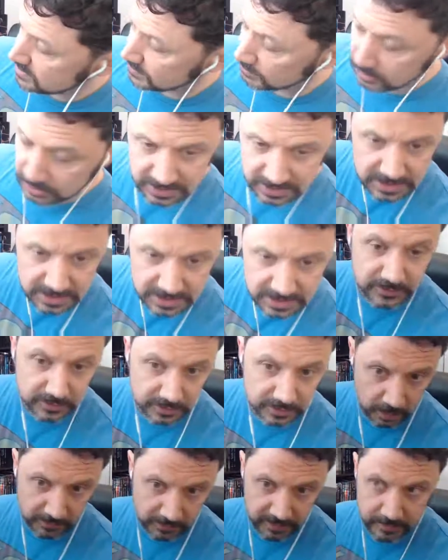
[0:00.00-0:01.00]
some good stuff to
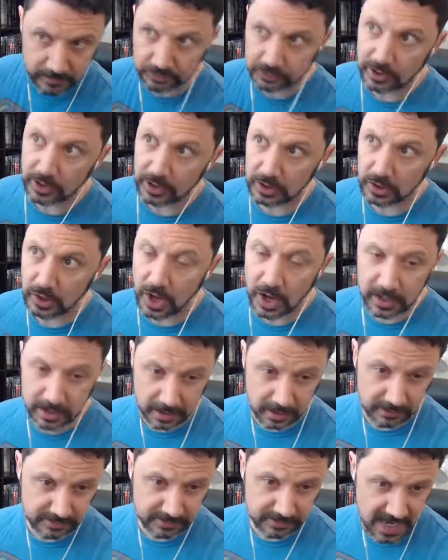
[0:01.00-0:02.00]
go from. There's not a lot
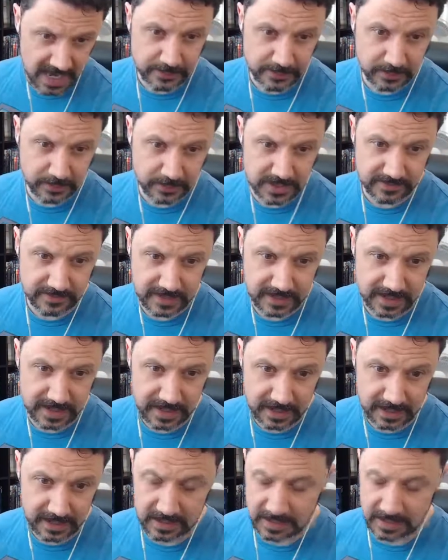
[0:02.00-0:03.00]
of examples of it
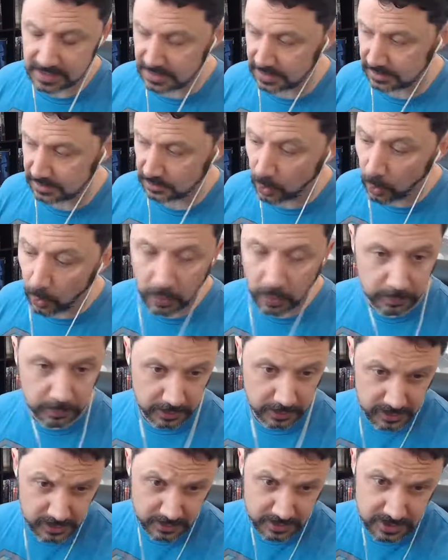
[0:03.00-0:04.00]
in the core
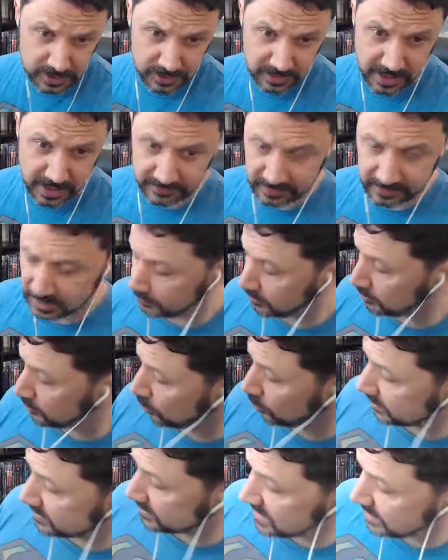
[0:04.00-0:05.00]
book, so it's good to have a couple
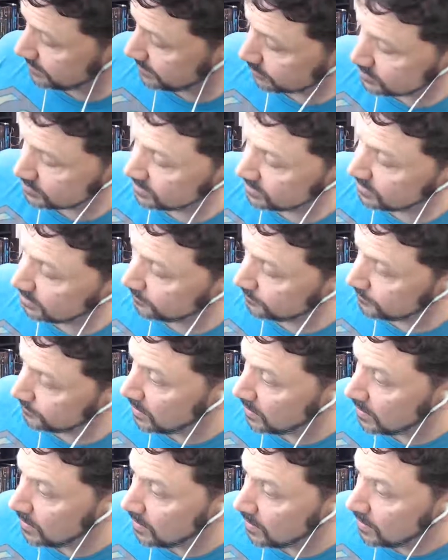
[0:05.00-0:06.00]
more examples in here.
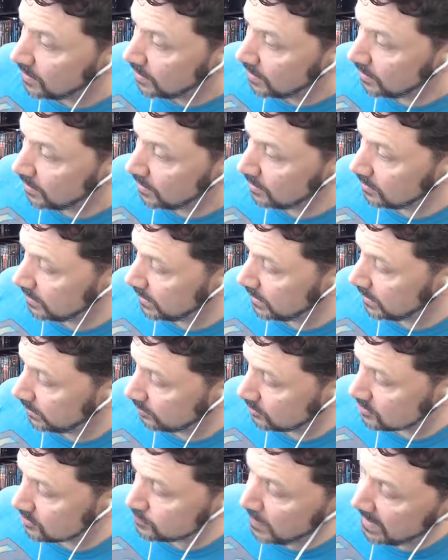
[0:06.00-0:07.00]
Uh, it
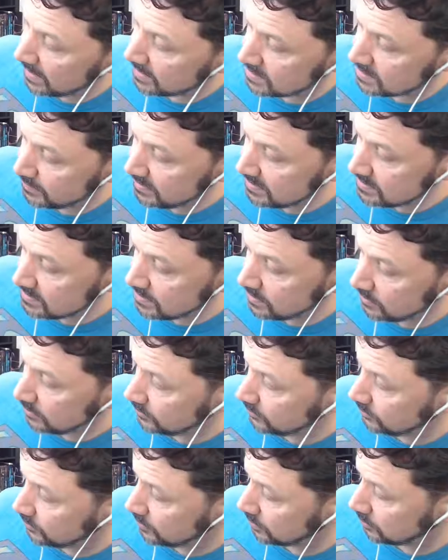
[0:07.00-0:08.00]
expands the beast theory
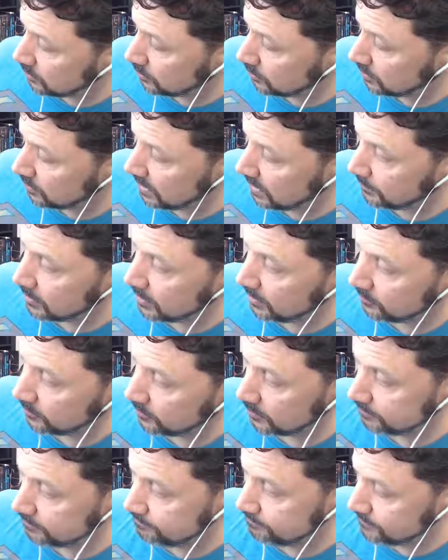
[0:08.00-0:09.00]
to include a couple
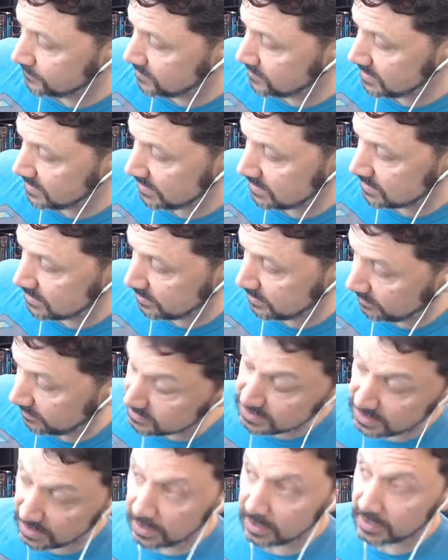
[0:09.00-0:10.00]
other thing, uh,
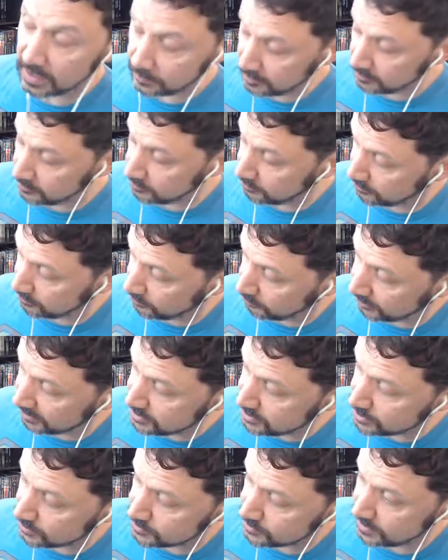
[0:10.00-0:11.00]
a couple other
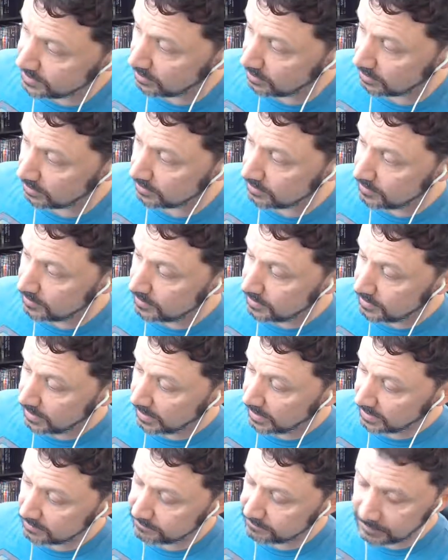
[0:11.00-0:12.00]
creatures that are
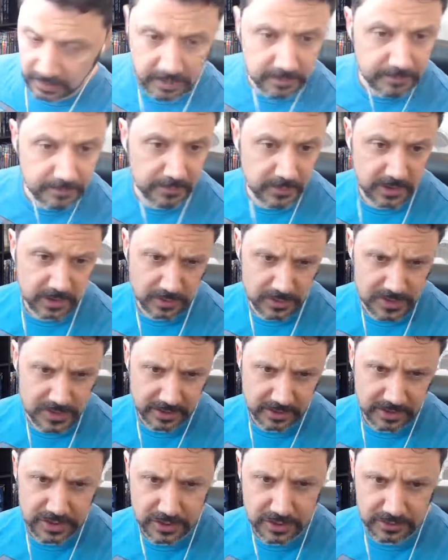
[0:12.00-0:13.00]
again fairly you know
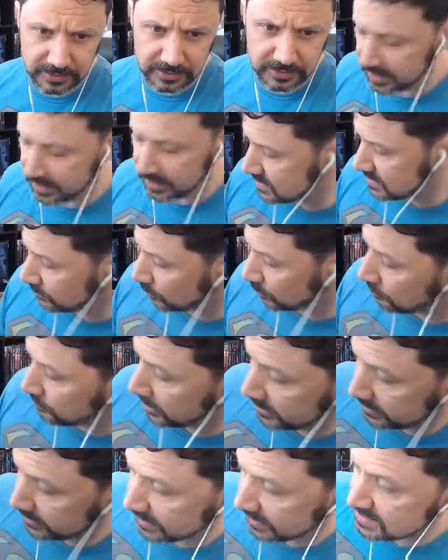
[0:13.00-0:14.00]
signature to fantasy role
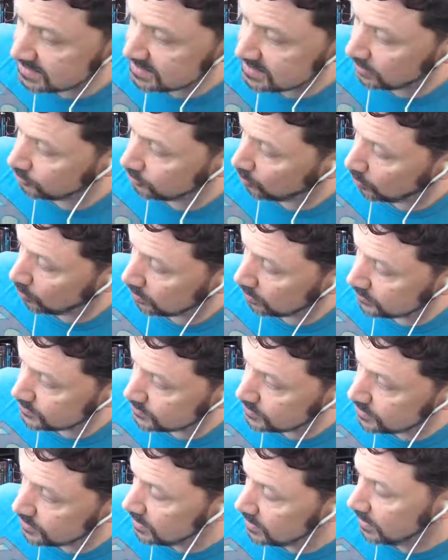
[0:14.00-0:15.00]
playing, like
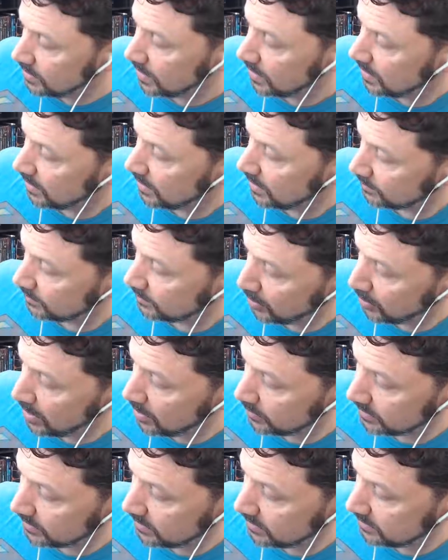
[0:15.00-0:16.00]
centaurs, uh,
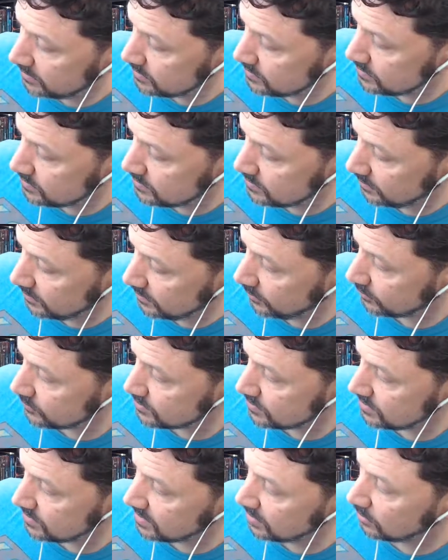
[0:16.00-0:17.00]
brownies.
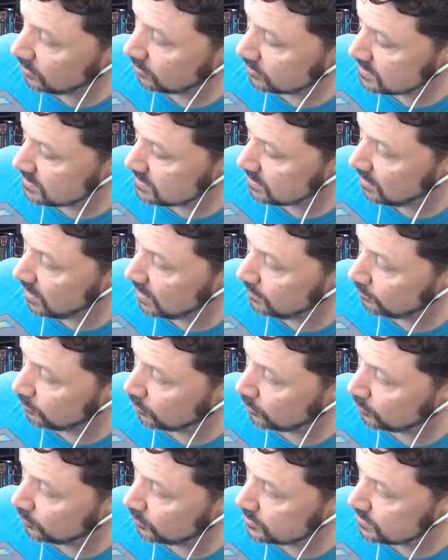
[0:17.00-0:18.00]
There's a thing called a slime
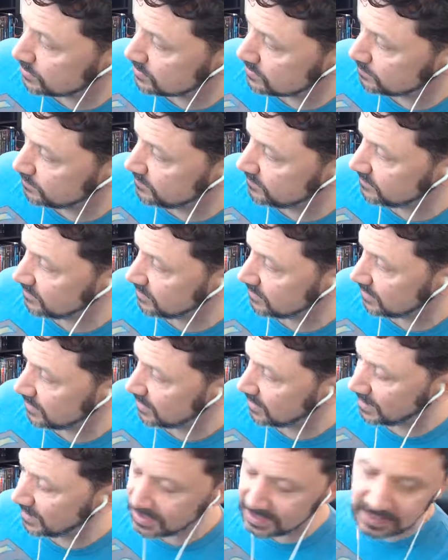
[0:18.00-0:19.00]
brute, which is
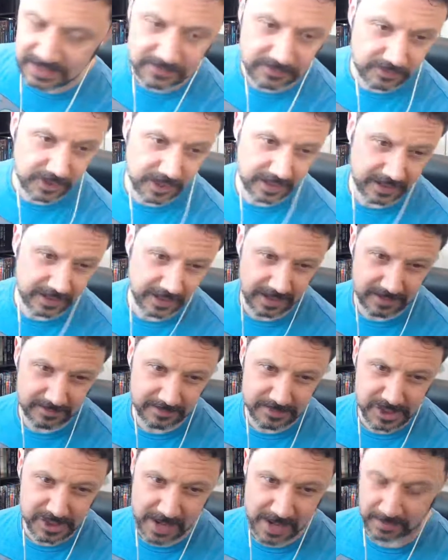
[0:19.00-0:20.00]
kind of like a
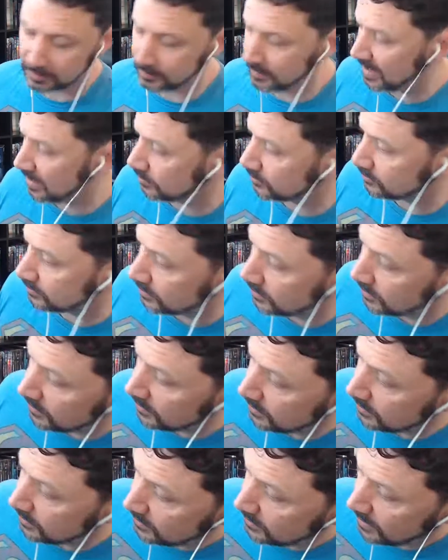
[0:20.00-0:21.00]
shambling mound,
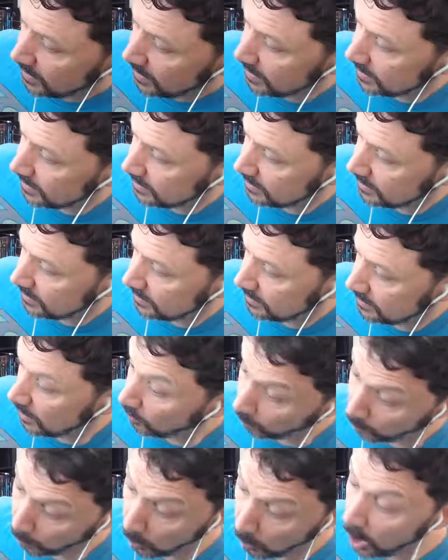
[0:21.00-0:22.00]
uh,
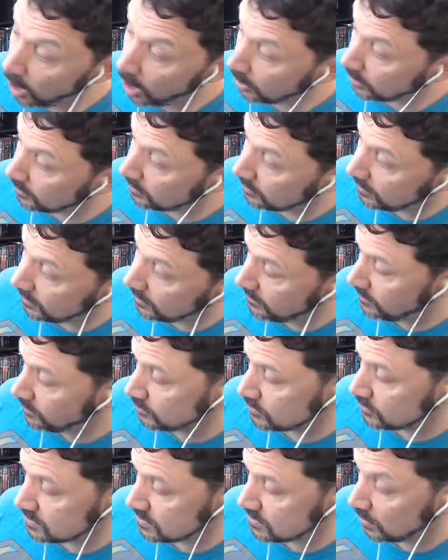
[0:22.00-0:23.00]
a rock, and then
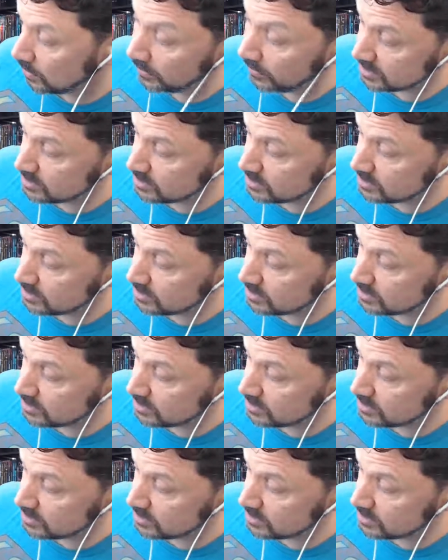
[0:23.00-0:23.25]
there's oh, and